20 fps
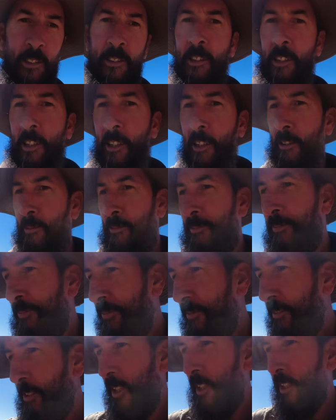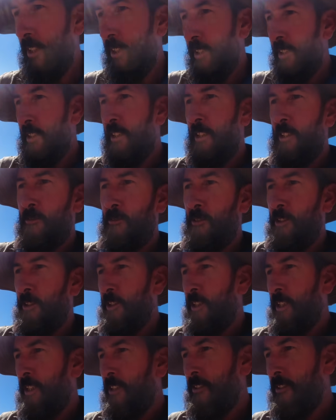so it is where
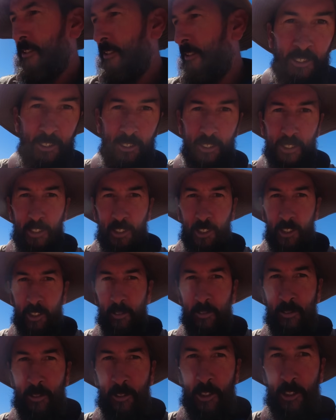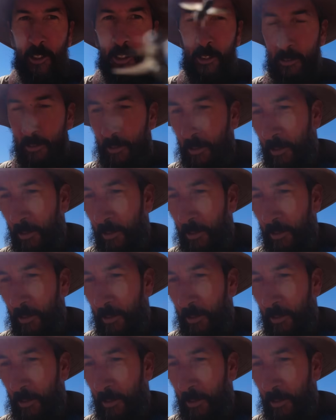it is. You just got to find it.